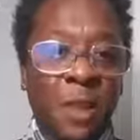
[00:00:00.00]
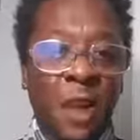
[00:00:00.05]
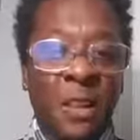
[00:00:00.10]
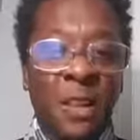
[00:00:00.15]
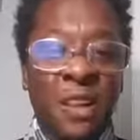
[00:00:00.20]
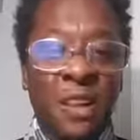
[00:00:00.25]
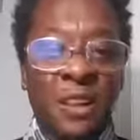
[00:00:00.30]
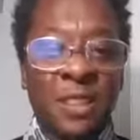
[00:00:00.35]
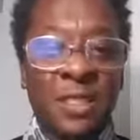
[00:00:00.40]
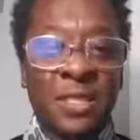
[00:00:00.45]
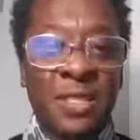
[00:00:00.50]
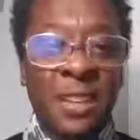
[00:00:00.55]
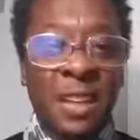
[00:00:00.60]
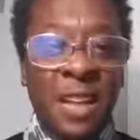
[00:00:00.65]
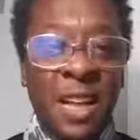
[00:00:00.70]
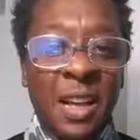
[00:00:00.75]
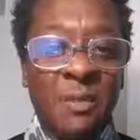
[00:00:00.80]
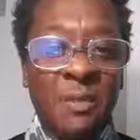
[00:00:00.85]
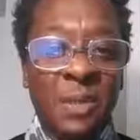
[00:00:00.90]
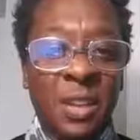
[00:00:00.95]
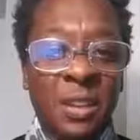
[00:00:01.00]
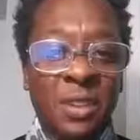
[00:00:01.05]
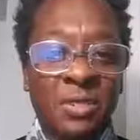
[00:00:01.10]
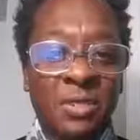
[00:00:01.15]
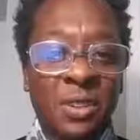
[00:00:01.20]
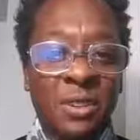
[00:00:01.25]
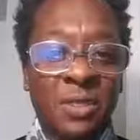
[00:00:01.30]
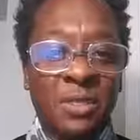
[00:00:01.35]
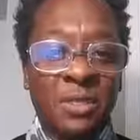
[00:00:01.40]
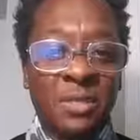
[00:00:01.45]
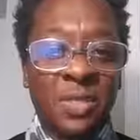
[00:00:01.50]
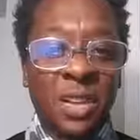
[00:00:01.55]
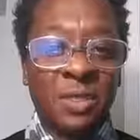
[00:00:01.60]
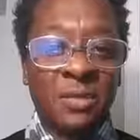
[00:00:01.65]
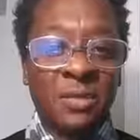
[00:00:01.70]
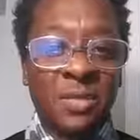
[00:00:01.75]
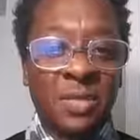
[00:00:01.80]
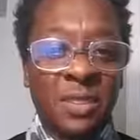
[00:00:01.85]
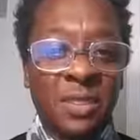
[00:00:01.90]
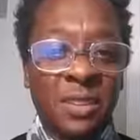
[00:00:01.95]
Y'all can tell I haven't been to church since I
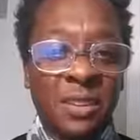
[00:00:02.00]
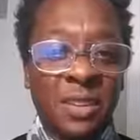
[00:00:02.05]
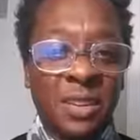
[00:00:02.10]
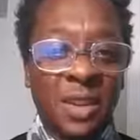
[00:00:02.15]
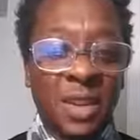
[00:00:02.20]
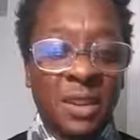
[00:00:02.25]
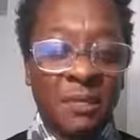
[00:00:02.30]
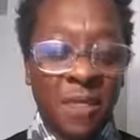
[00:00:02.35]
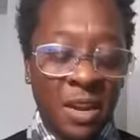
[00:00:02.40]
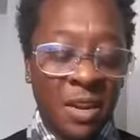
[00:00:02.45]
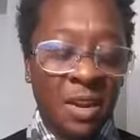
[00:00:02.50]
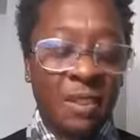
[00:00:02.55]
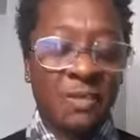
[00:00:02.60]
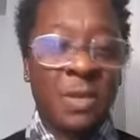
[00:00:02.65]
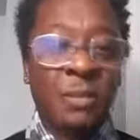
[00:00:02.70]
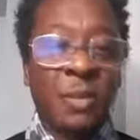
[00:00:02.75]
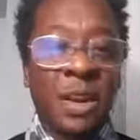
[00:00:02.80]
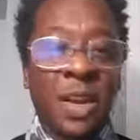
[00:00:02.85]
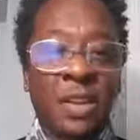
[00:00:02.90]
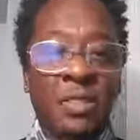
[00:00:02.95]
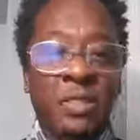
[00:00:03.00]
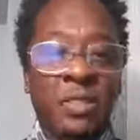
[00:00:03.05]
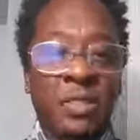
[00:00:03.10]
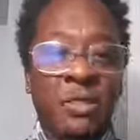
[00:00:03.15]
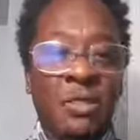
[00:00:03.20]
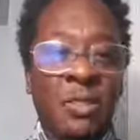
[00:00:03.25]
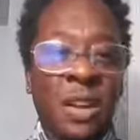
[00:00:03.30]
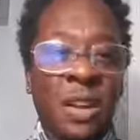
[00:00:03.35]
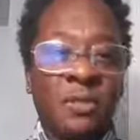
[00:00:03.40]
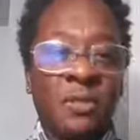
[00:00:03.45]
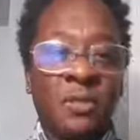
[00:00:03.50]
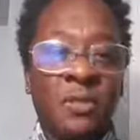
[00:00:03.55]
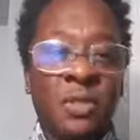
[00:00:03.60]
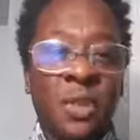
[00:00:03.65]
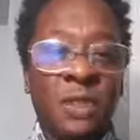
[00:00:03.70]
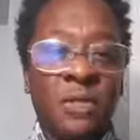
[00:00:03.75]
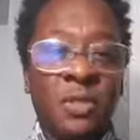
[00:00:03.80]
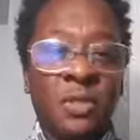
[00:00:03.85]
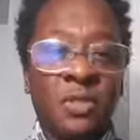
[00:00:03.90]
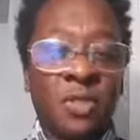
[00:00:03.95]
was eleven. I left the black church when I was
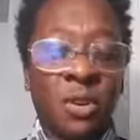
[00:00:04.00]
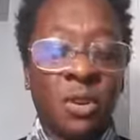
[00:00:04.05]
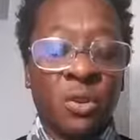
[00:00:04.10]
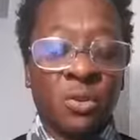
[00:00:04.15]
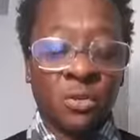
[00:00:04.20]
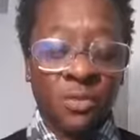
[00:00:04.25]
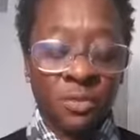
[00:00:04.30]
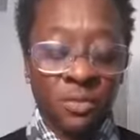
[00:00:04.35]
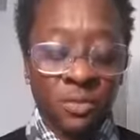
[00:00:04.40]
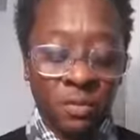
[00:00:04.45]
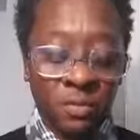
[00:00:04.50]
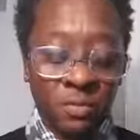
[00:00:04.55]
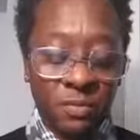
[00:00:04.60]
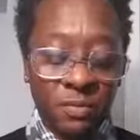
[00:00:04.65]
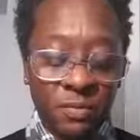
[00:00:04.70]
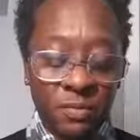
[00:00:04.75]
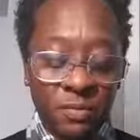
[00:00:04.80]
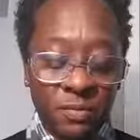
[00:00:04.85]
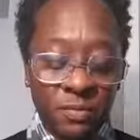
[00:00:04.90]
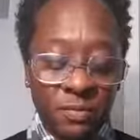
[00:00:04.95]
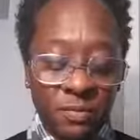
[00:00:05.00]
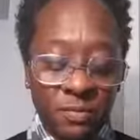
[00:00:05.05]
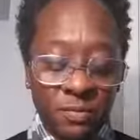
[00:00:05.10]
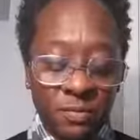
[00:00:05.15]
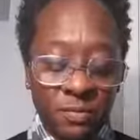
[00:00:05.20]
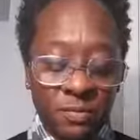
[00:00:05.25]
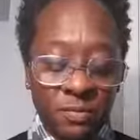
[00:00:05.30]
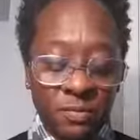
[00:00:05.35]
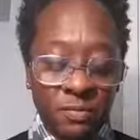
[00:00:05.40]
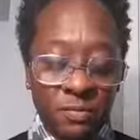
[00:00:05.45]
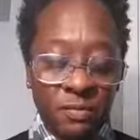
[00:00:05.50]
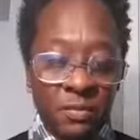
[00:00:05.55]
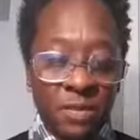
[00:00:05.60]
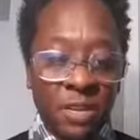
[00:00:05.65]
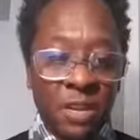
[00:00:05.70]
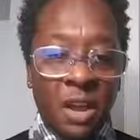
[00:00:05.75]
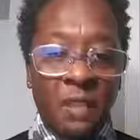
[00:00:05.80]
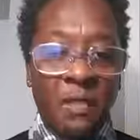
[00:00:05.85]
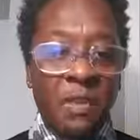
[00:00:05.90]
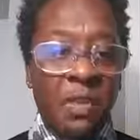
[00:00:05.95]
twelve years old.
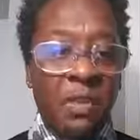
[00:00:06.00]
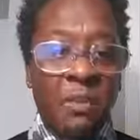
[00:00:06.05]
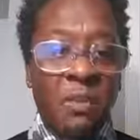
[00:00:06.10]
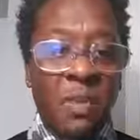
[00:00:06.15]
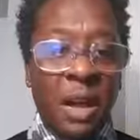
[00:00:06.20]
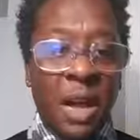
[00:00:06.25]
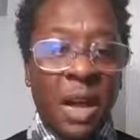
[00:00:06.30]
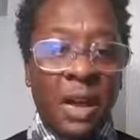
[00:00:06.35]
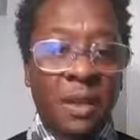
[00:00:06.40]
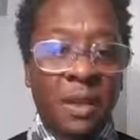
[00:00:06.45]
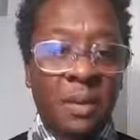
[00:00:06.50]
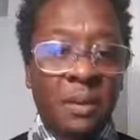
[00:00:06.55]
Never looked back.